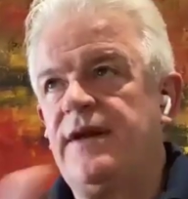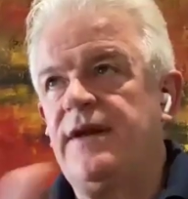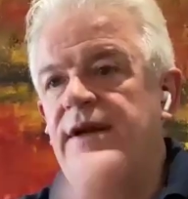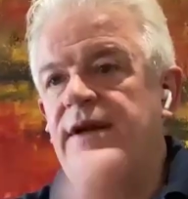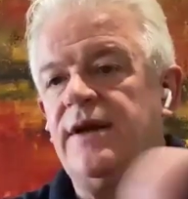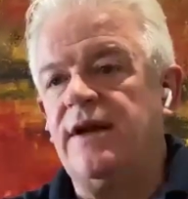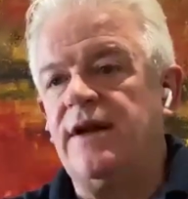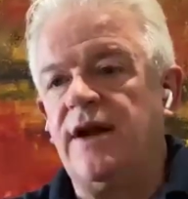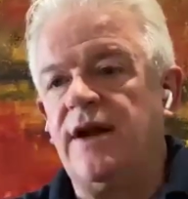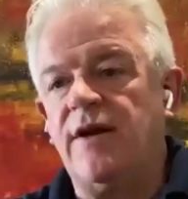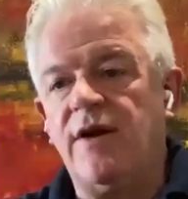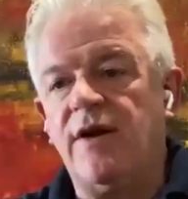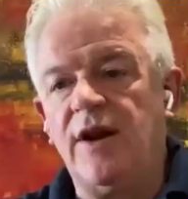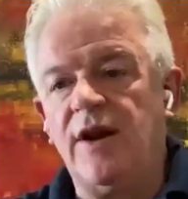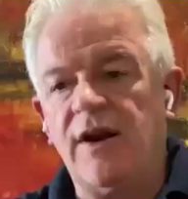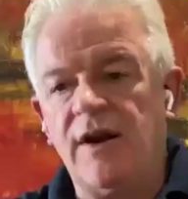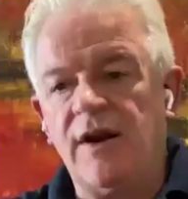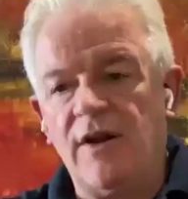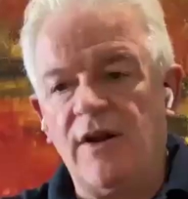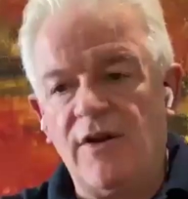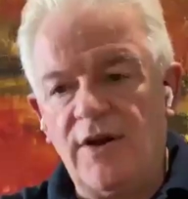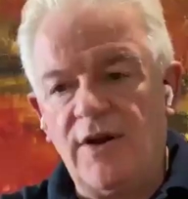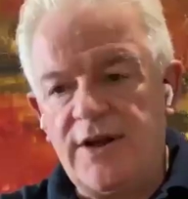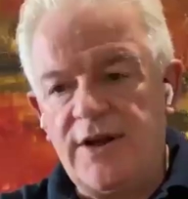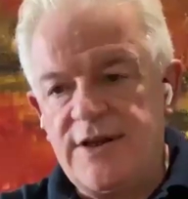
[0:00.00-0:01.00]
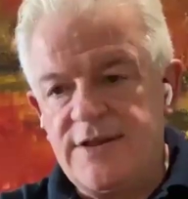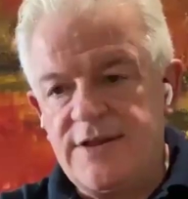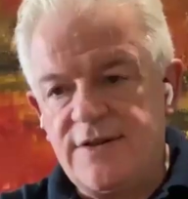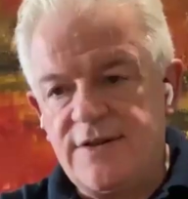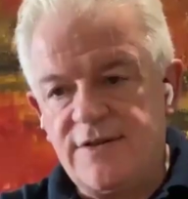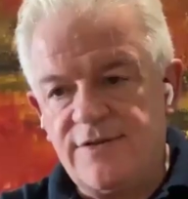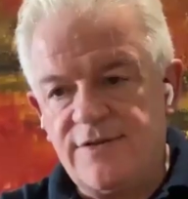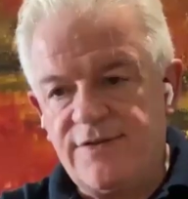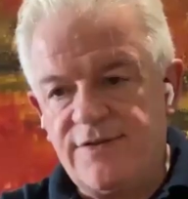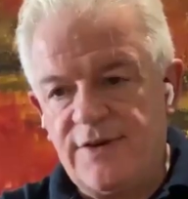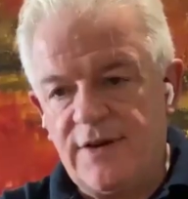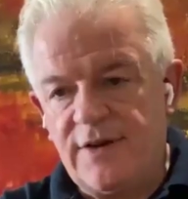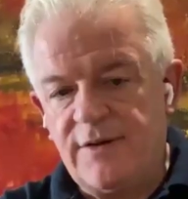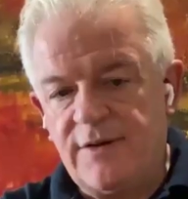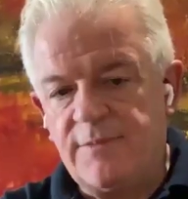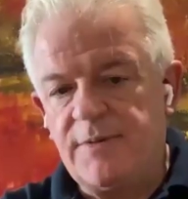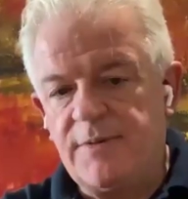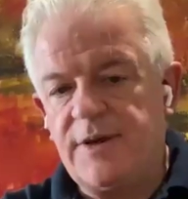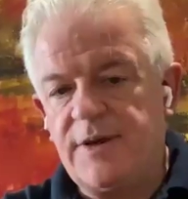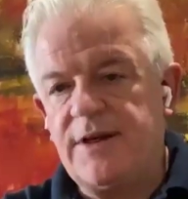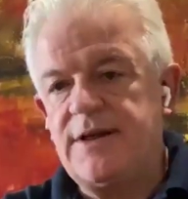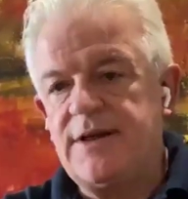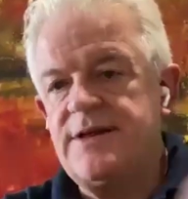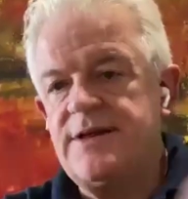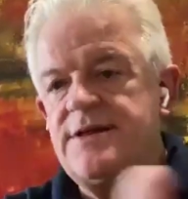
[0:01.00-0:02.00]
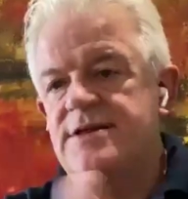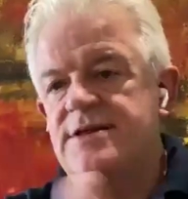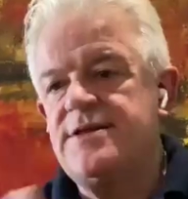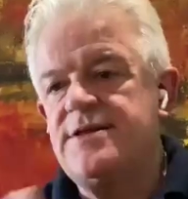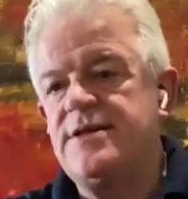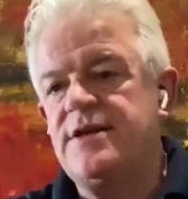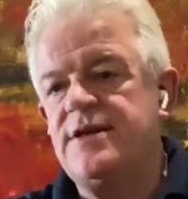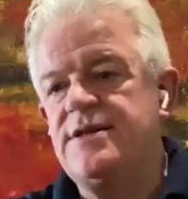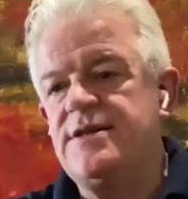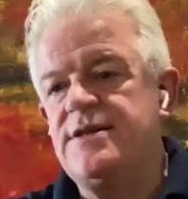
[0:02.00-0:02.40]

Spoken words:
align to the Philippines. They